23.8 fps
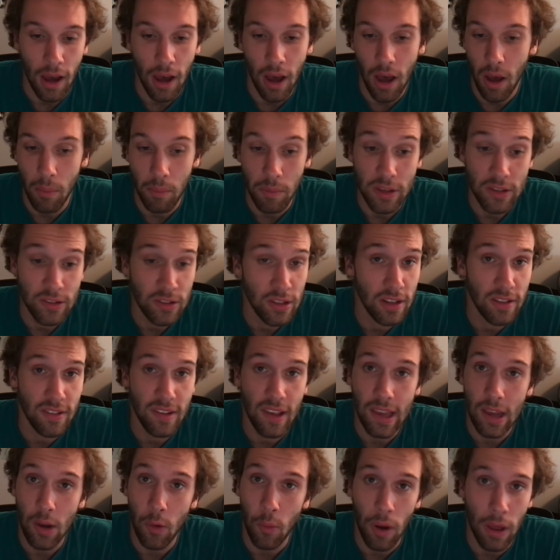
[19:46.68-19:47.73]
he's going to
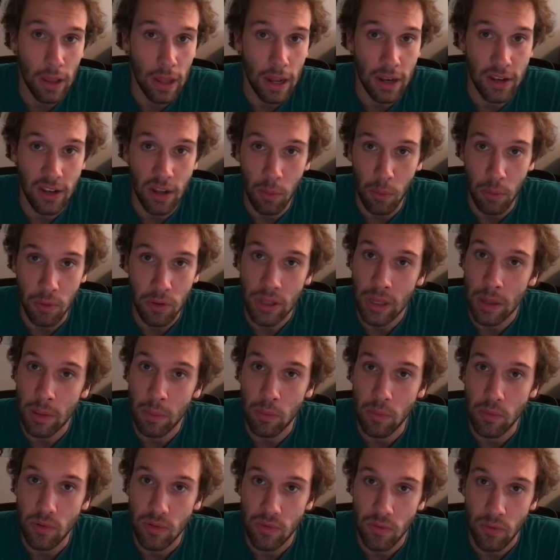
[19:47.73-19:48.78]
take away a lot of double
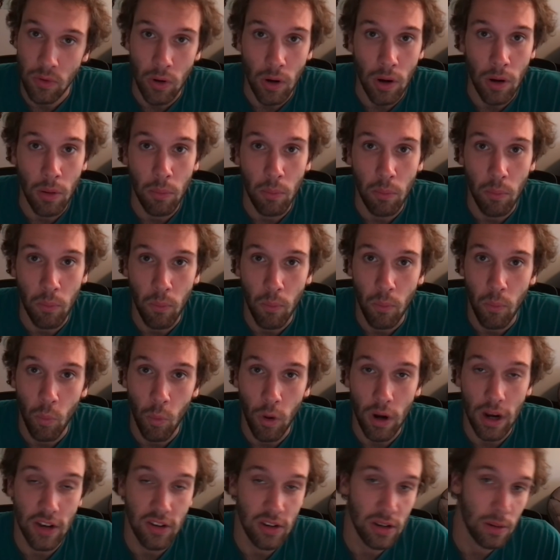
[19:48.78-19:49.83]
teams from
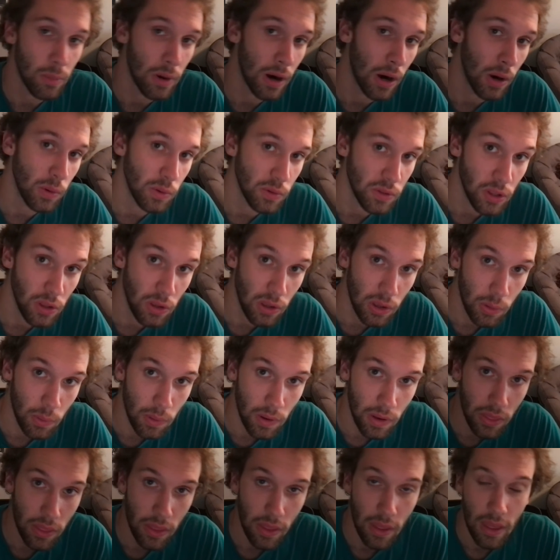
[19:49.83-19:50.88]
what A.J. Brown is dealing
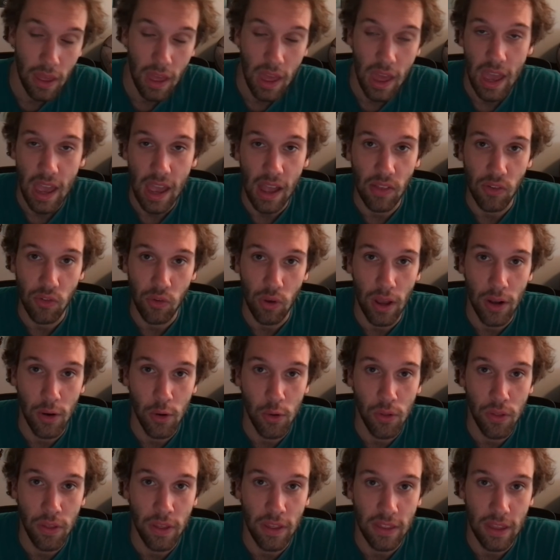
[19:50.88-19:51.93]
with. And so I do
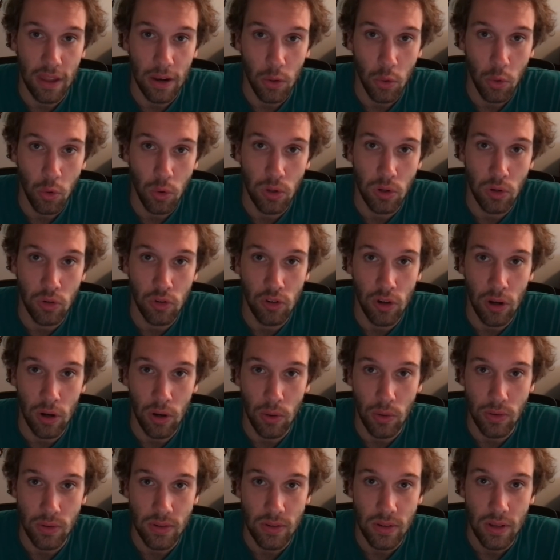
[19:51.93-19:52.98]
think that Julio
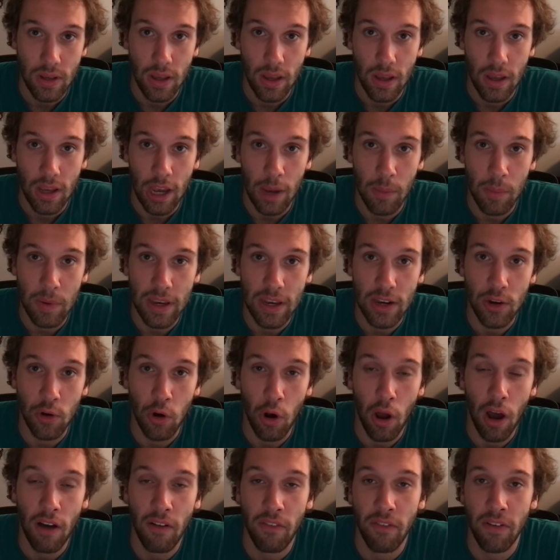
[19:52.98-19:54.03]
Jones coming into an
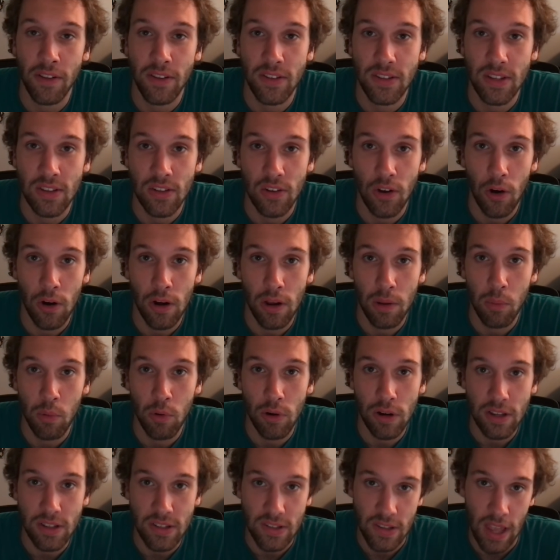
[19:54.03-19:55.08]
offense that's already
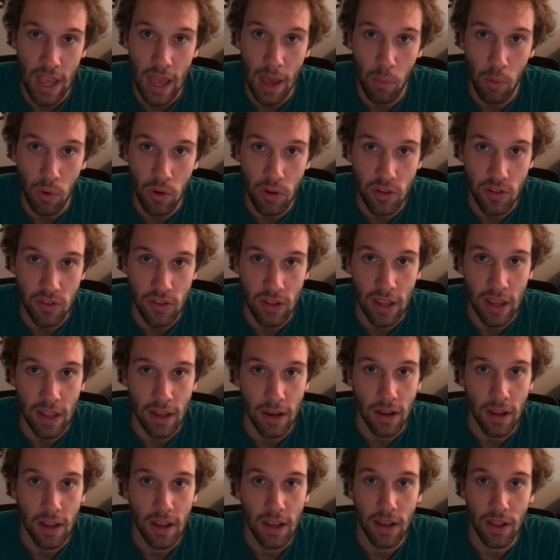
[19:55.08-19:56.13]
pretty established, that
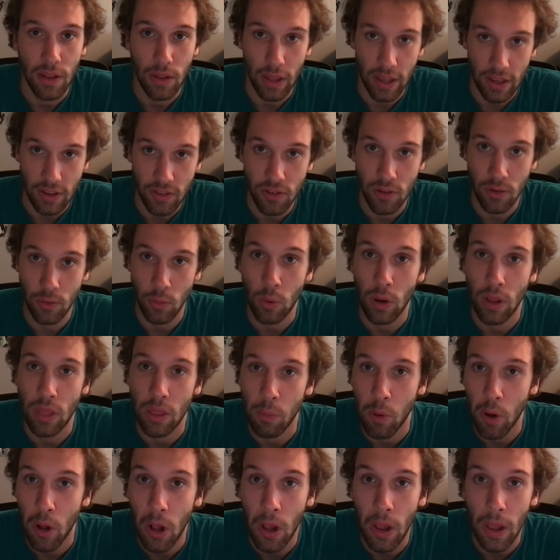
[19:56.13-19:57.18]
likes to run the
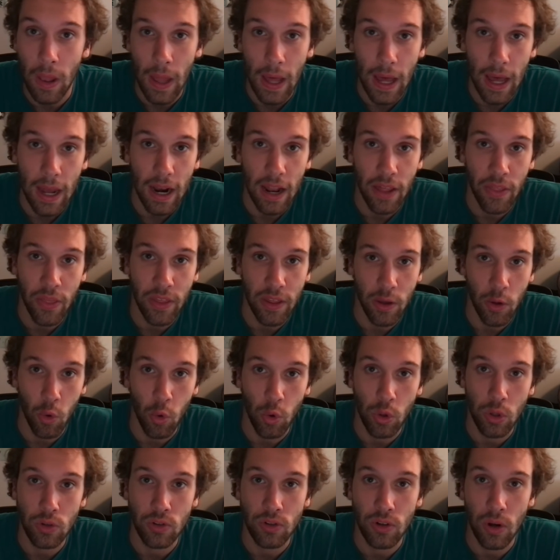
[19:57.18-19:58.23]
ball a lot. I think
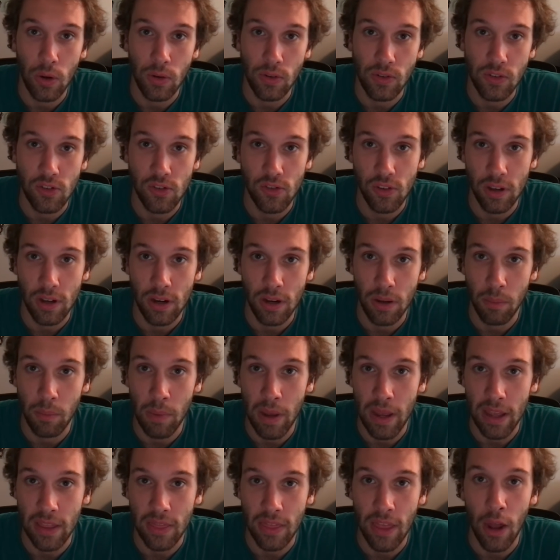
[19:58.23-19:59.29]
Julio Jones is just going to
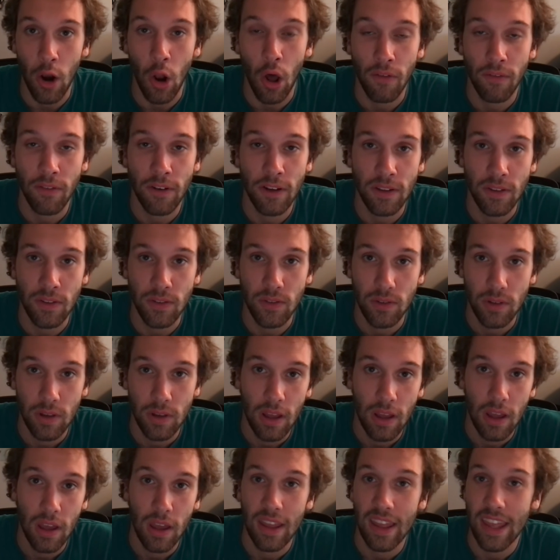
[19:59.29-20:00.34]
make that offense
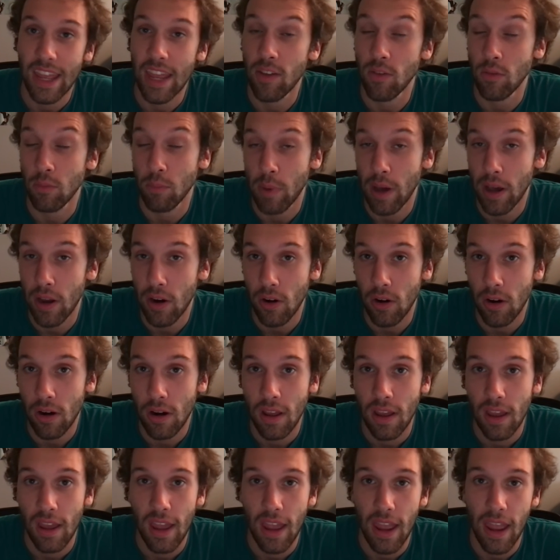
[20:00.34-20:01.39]
even better,
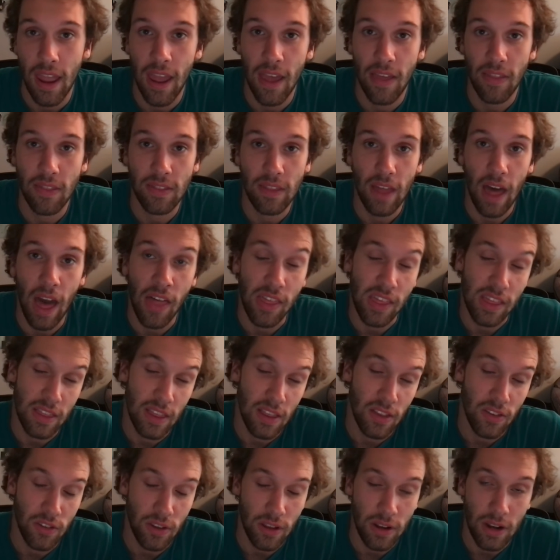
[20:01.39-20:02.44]
and I think
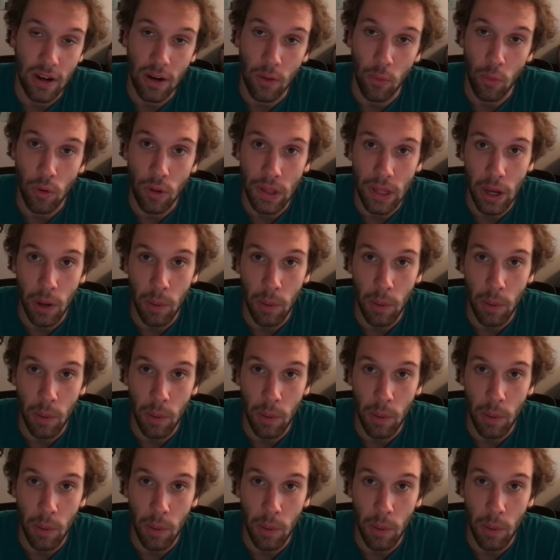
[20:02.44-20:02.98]
that's going to really help